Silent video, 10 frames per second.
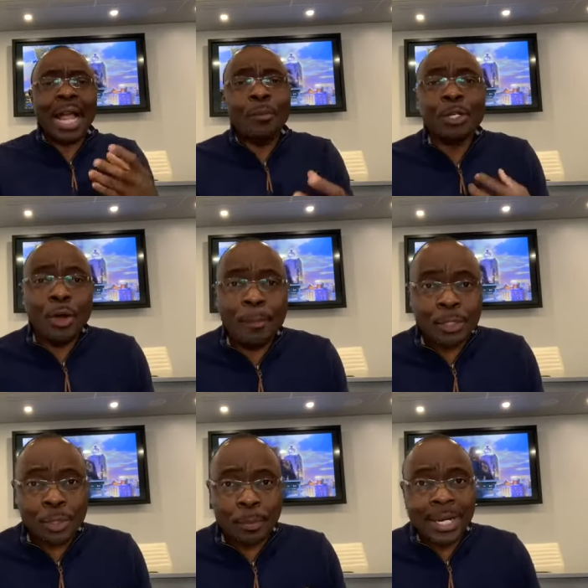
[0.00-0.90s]
I will not
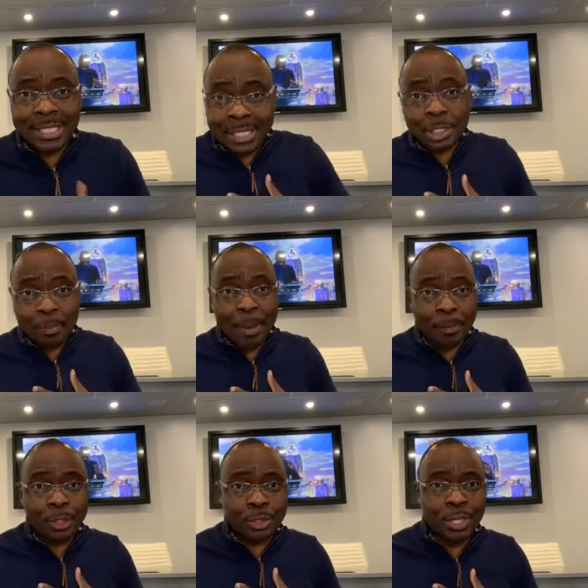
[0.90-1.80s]
be surprised, this is my
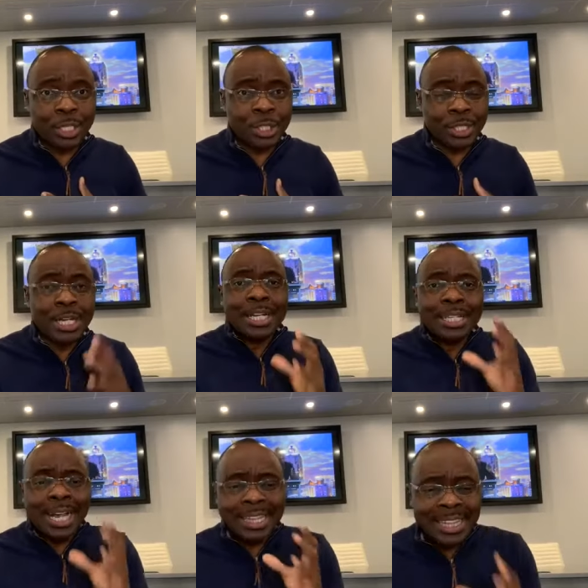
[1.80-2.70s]
postulation,
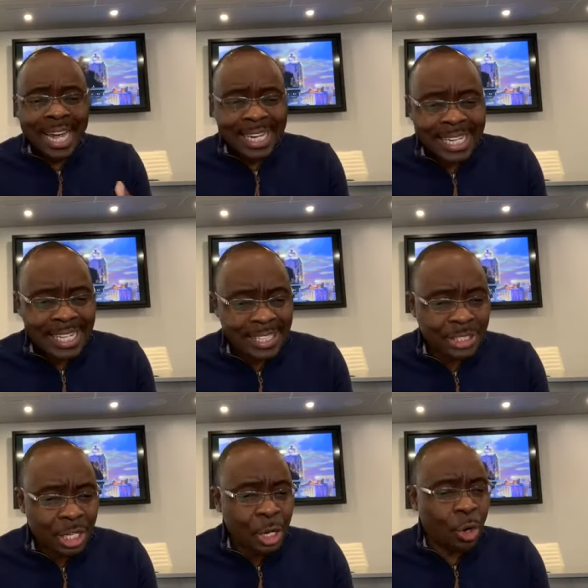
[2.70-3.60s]
that that
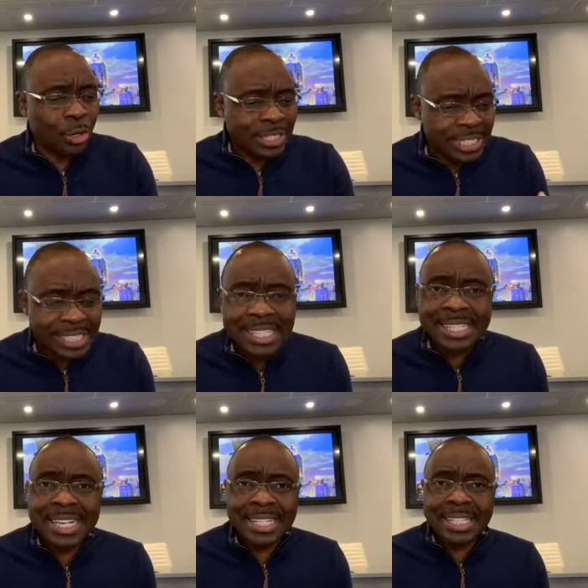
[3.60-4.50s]
his
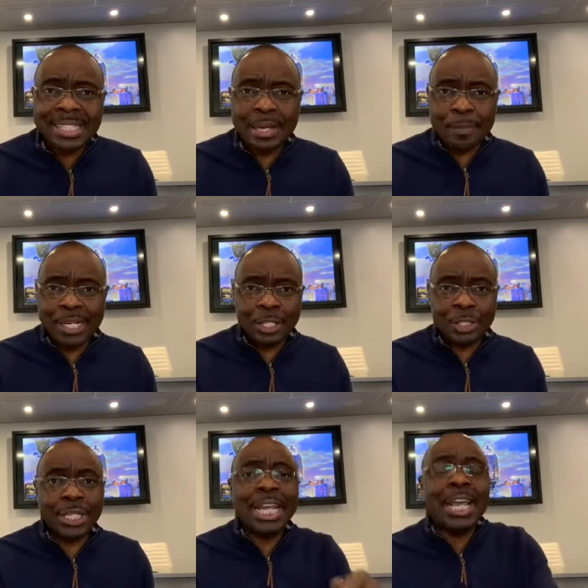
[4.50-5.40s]
consistent
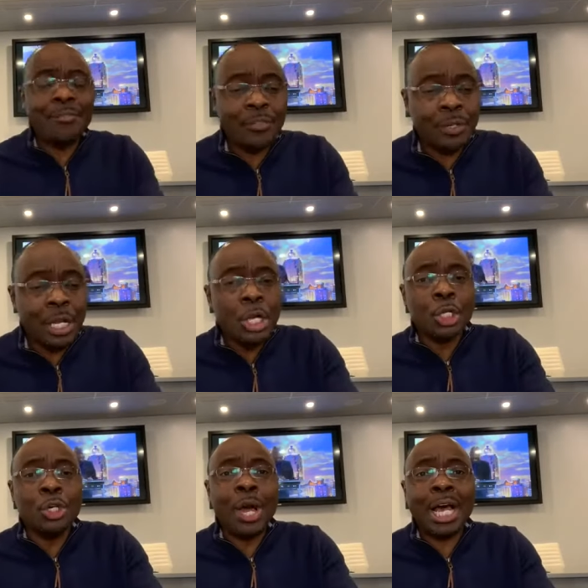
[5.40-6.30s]
determination, even,
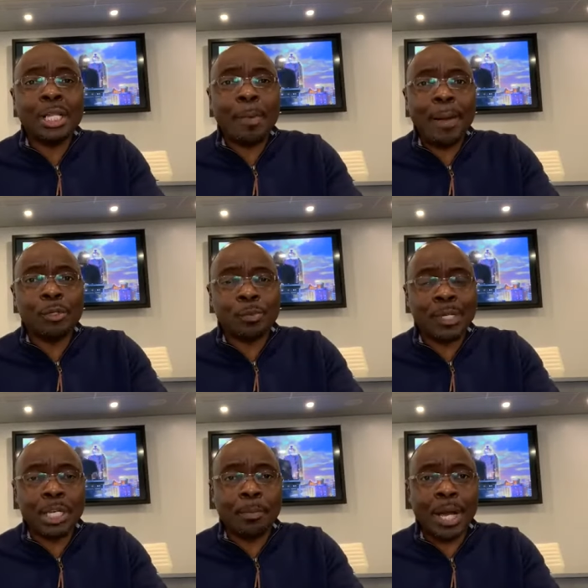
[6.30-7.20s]
you know how the Bible
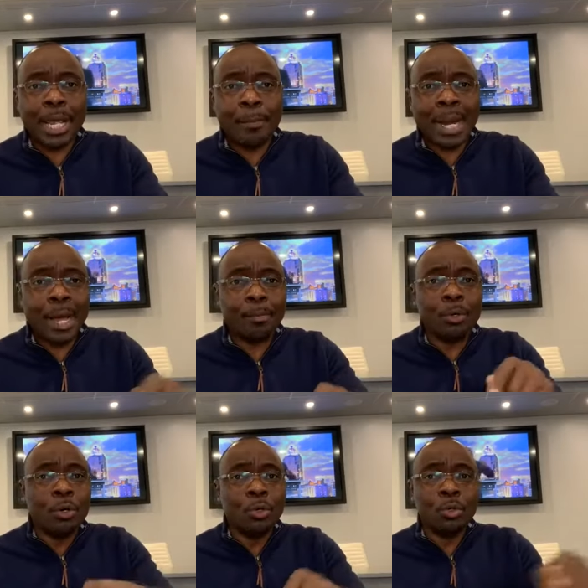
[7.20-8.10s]
speaking about Abraham,
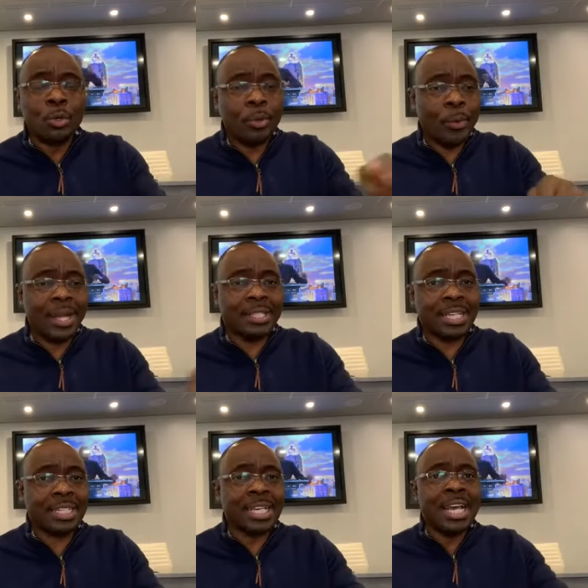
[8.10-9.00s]
who, where it
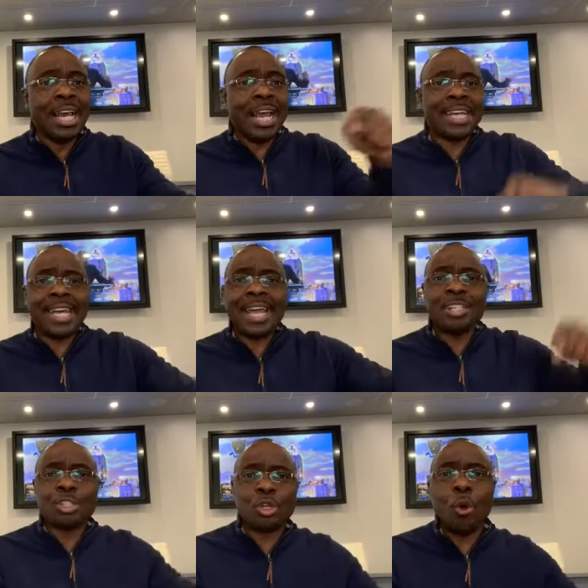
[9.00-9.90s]
says,
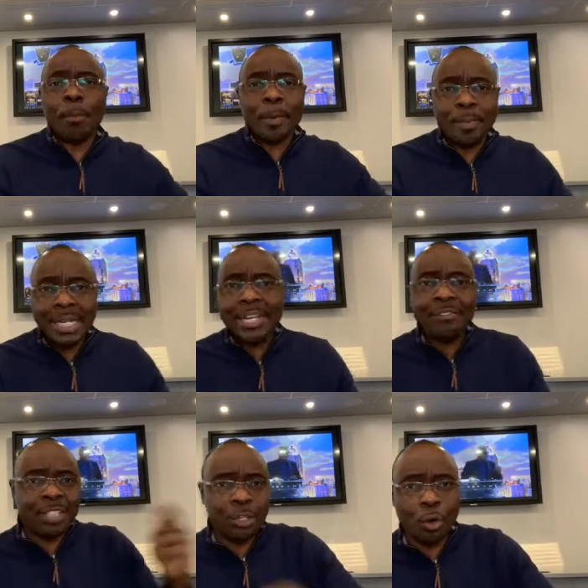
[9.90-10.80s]
against hope,
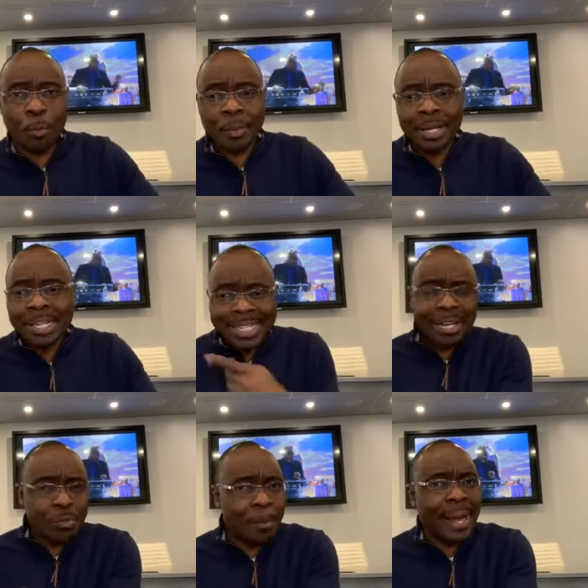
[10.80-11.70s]
believed in hope.
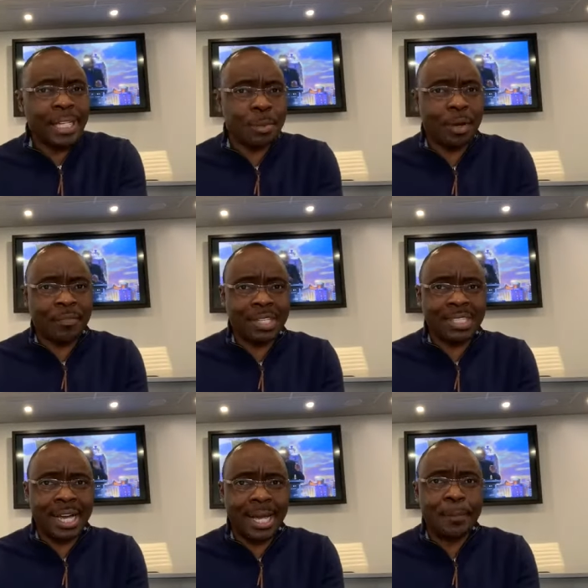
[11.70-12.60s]
That reminds me of
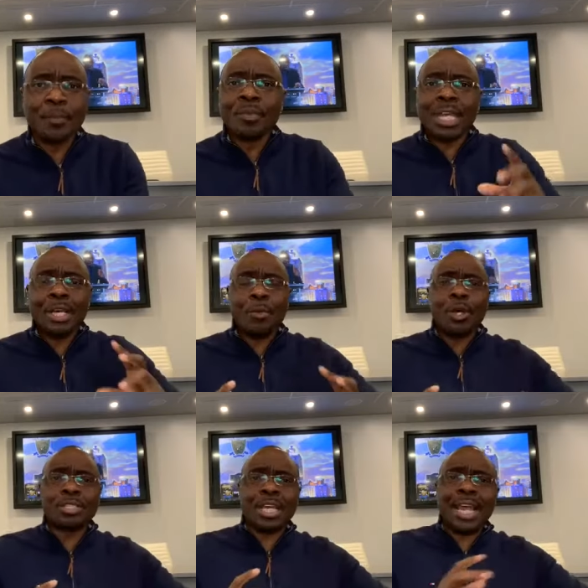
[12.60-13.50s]
this guy. It
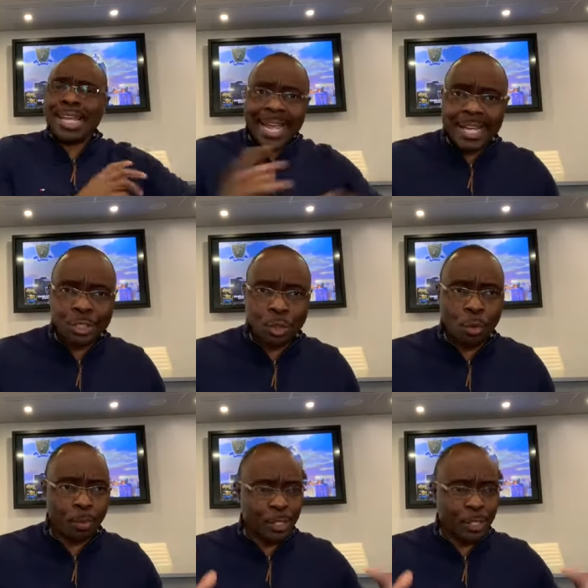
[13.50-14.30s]
was against hope.